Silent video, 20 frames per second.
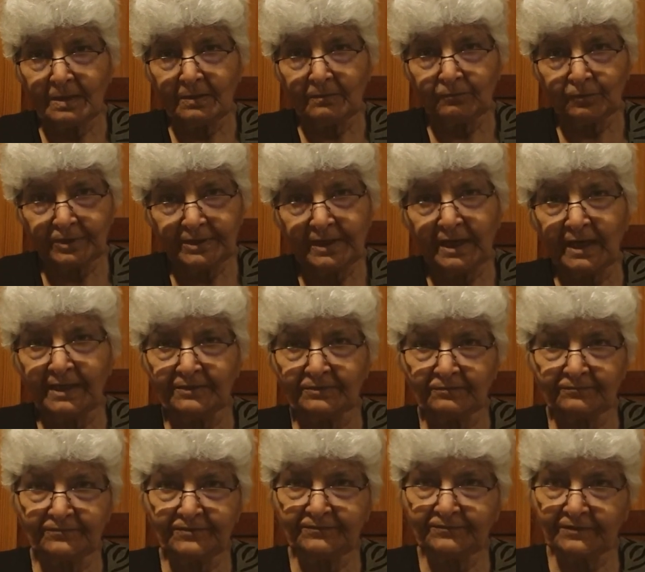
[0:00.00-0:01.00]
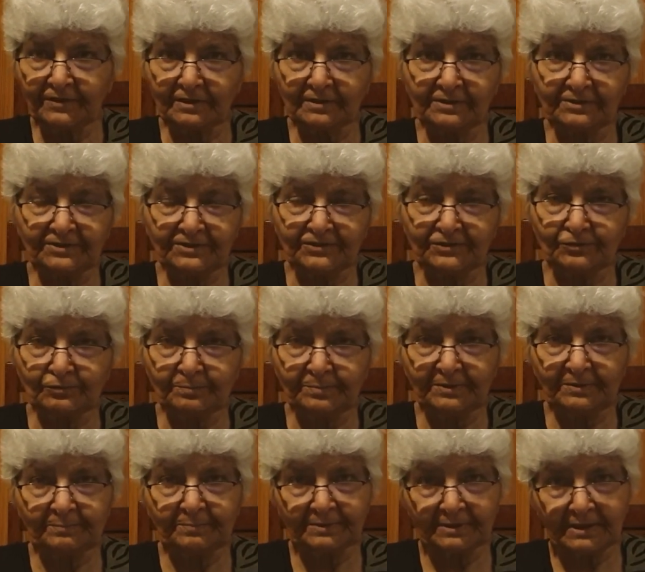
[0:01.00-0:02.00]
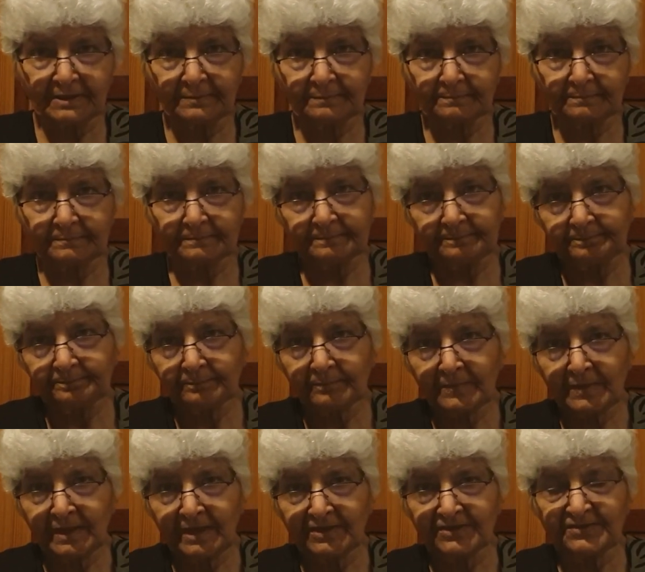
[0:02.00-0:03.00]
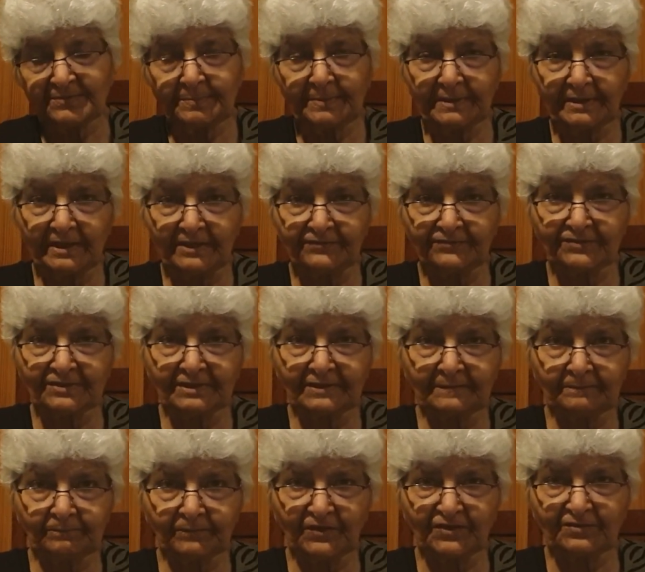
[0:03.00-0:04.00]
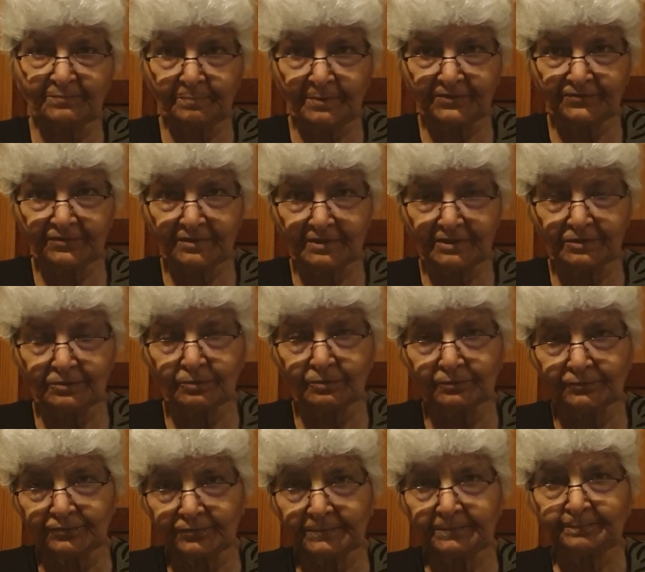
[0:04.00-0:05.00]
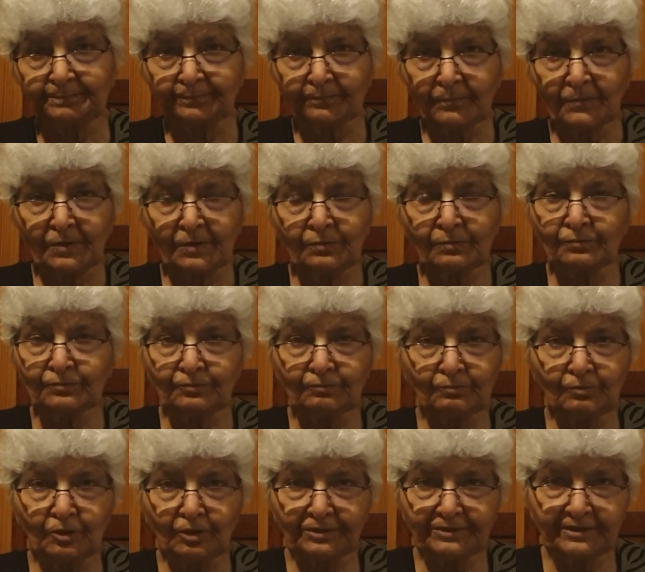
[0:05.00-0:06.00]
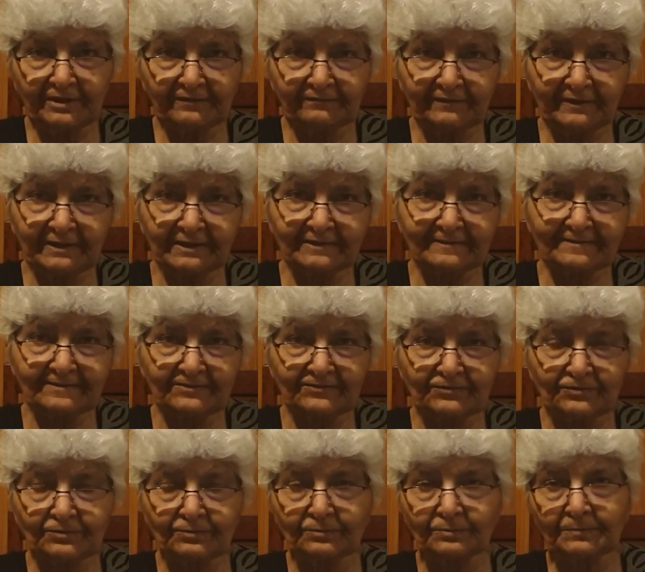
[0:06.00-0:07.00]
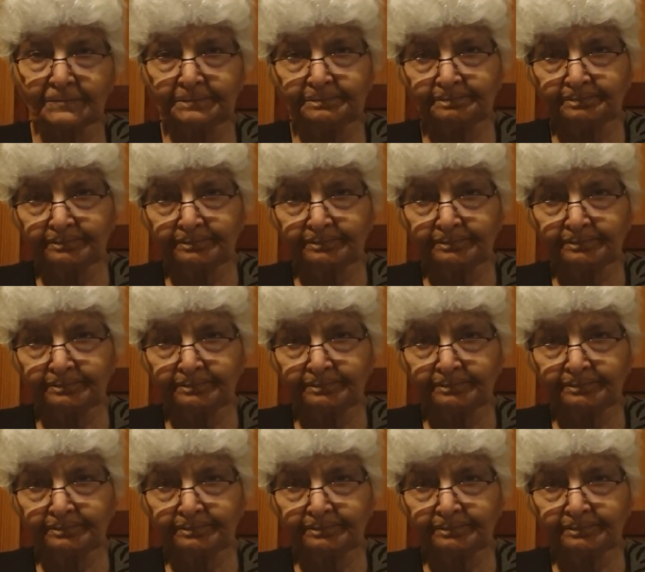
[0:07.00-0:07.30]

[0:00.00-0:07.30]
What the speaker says: what kind of difficulties you people are experiencing, especially those who do not have an access to